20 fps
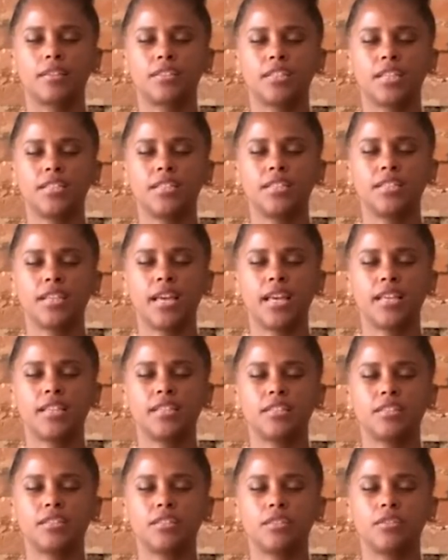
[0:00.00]
Just as
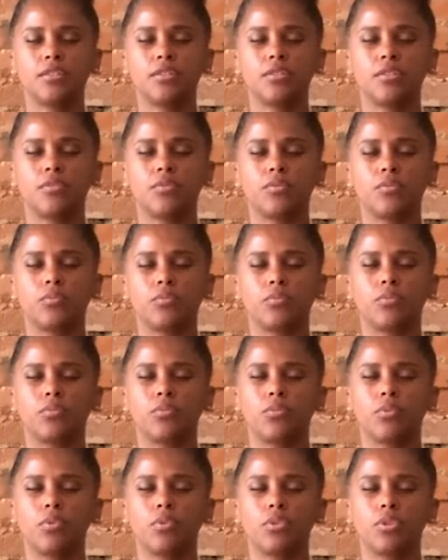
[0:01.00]

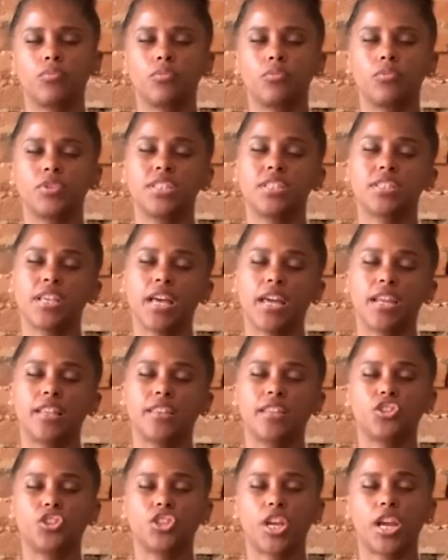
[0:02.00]
we sat
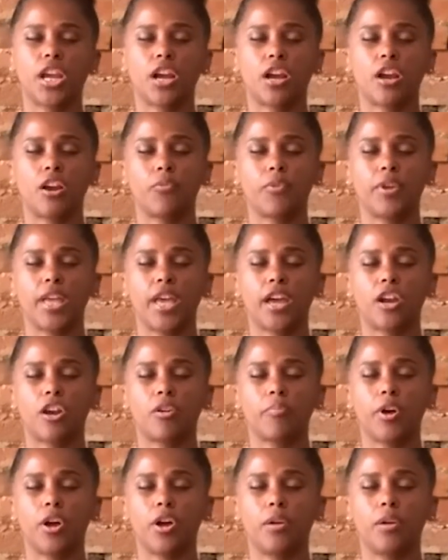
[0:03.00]
in the chair, we had
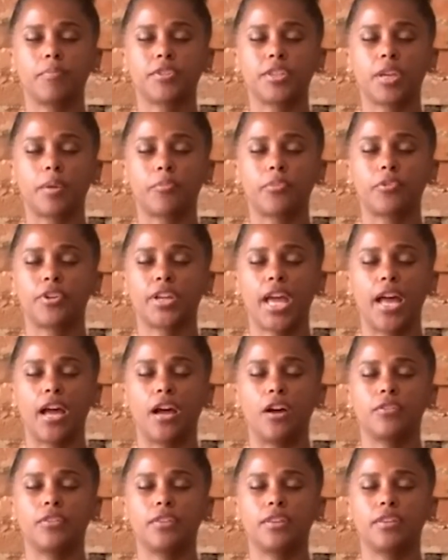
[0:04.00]
our palms up or
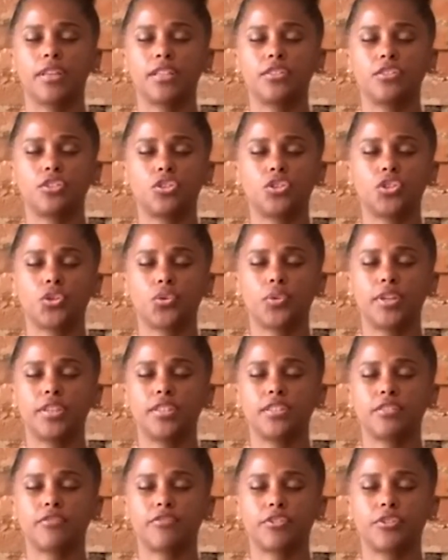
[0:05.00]
down. That's a
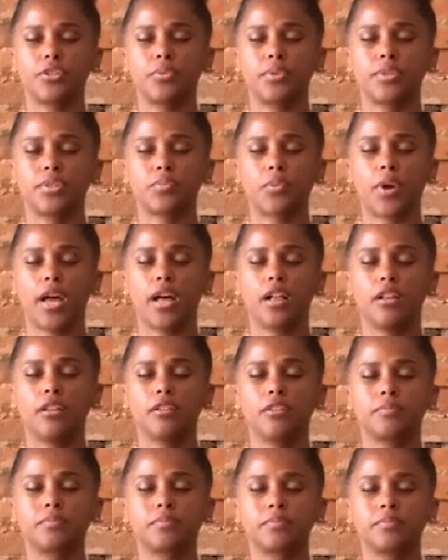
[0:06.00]
choice for you as
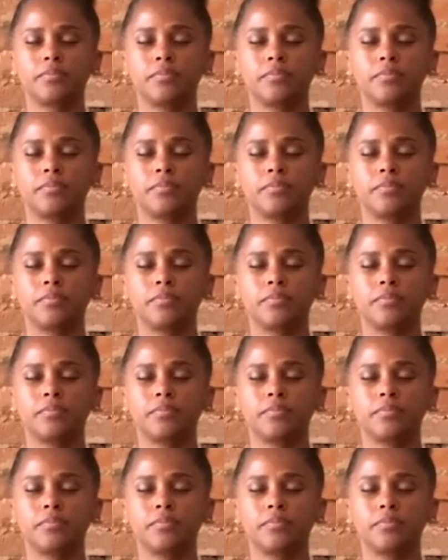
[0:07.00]
well.